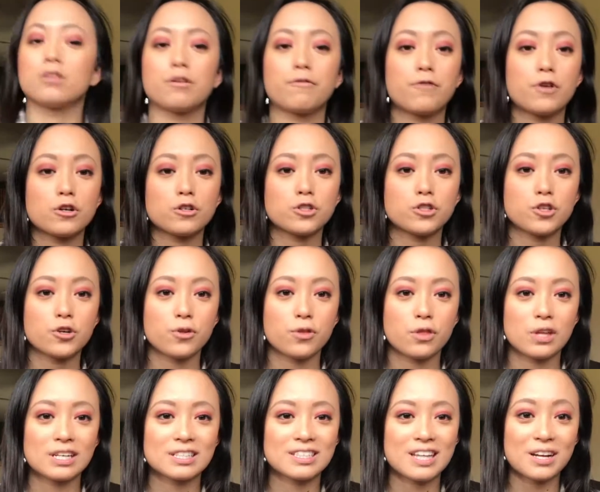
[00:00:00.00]
The first two
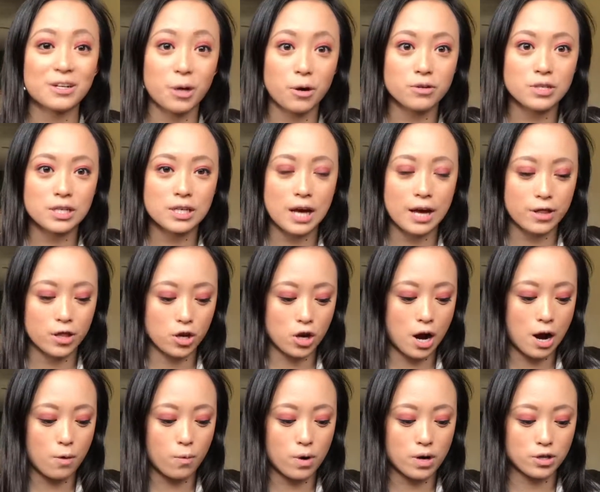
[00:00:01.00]
things that go together
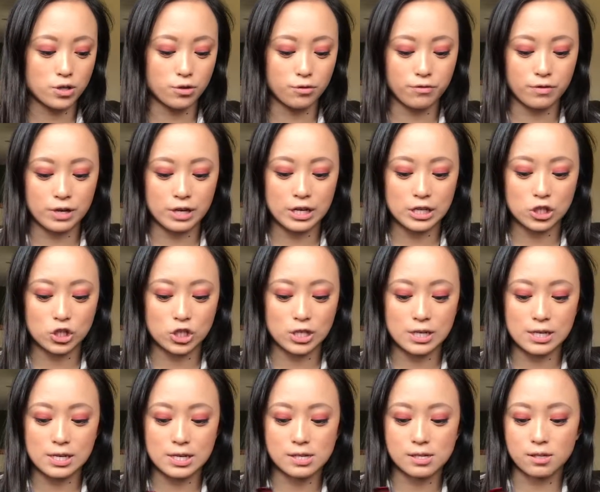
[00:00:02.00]
I want to finish
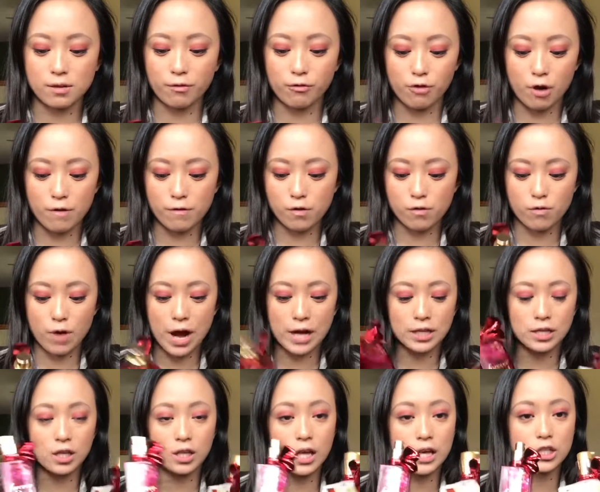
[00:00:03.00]
is the Forever
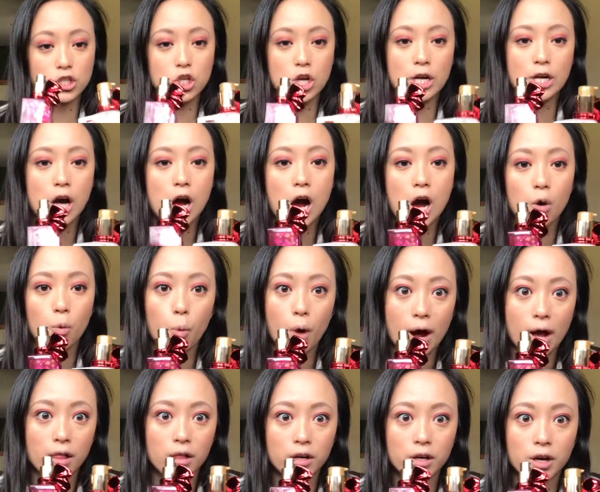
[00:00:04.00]
Red collection I got a
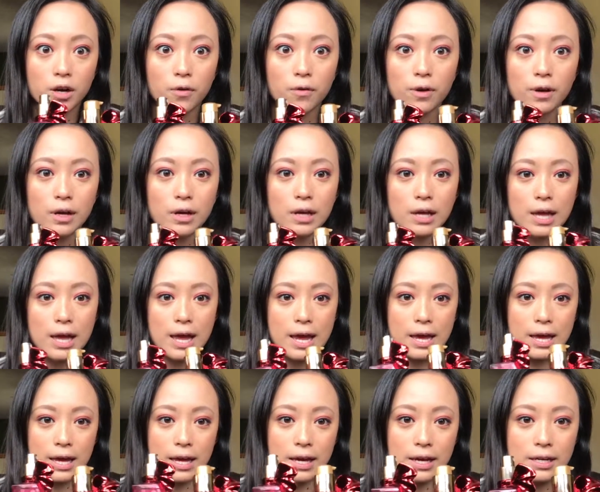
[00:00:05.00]
while ago.
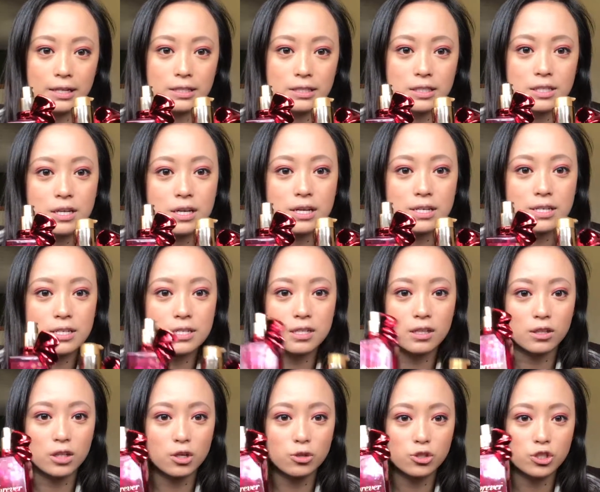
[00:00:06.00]
And it's
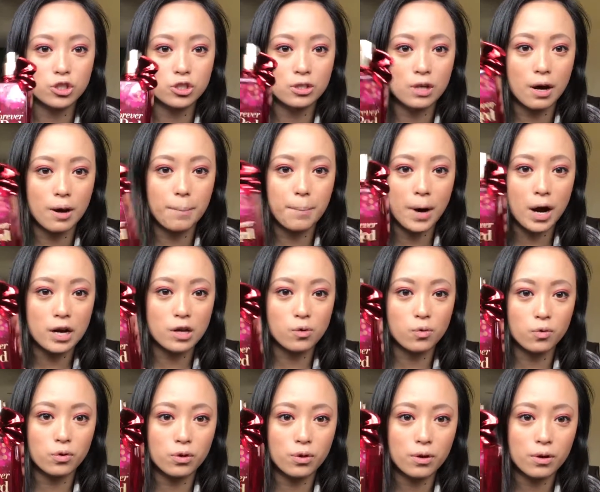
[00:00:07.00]
the
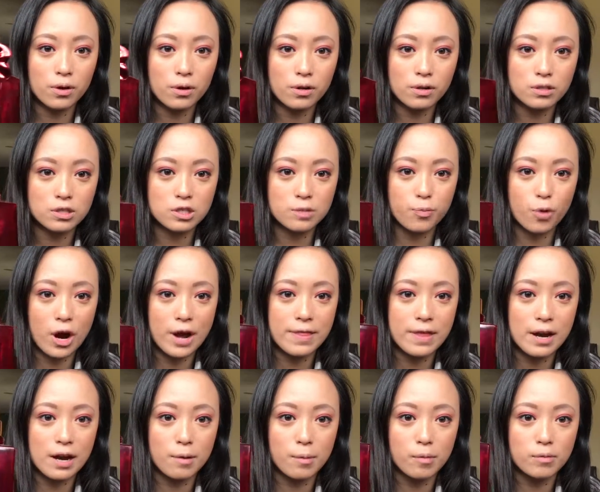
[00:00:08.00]
body spray
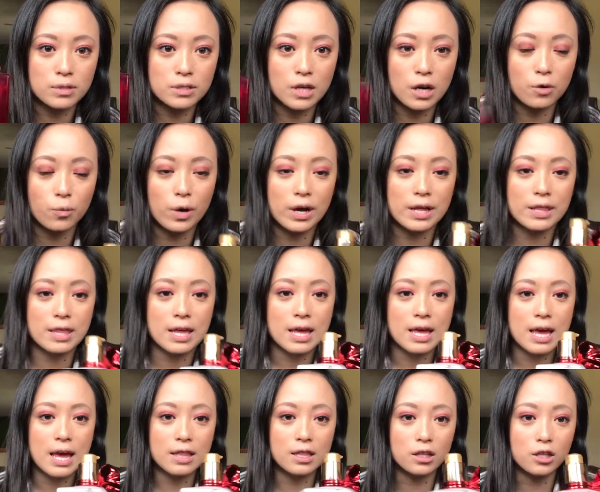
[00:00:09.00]
that I'm almost done with,
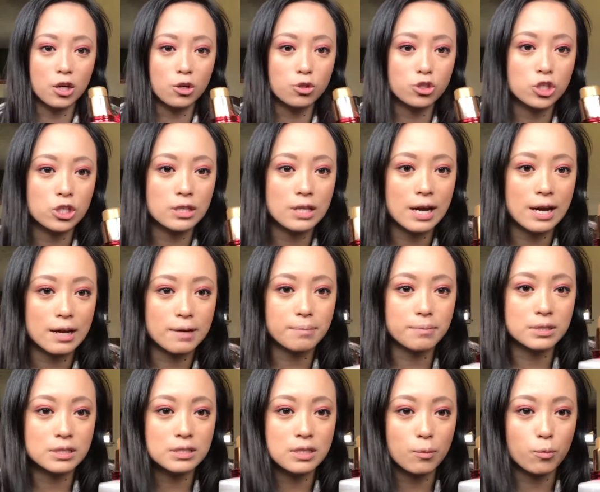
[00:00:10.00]
and the lotion that
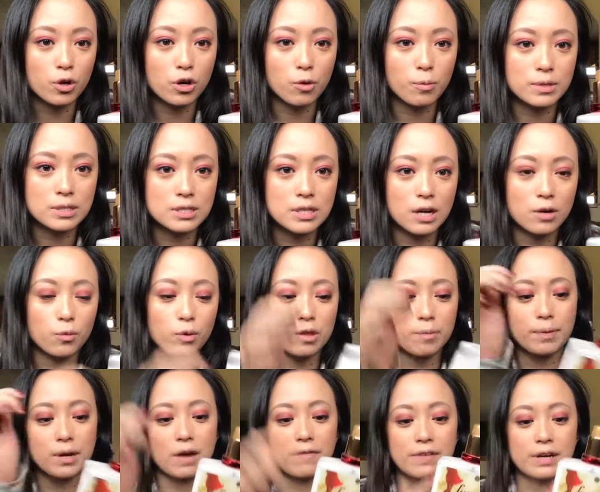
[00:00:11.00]
I'm somewhat almost done
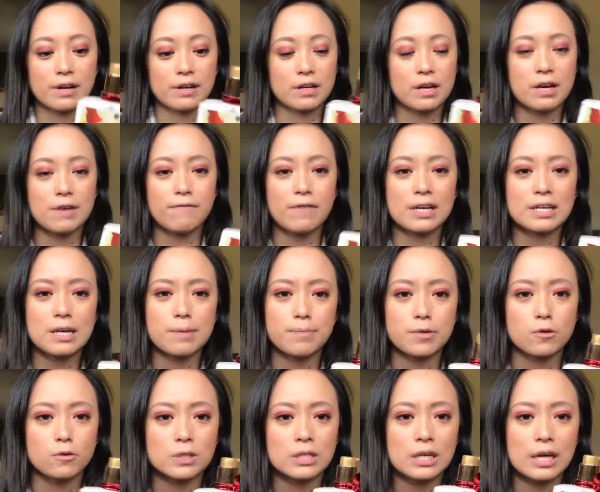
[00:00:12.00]
with. But if I keep
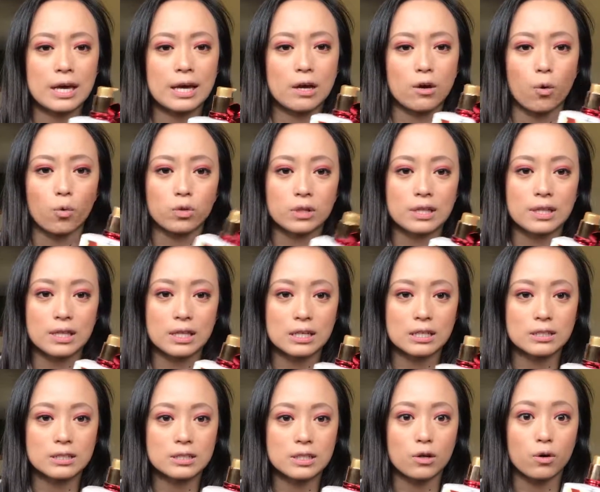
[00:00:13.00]
using it and only
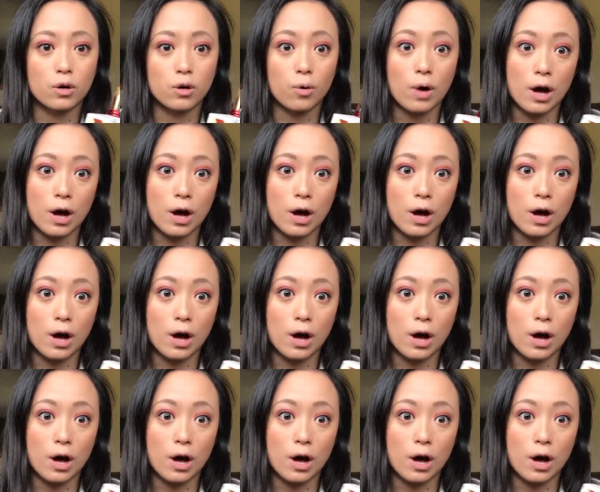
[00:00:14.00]
this, it'll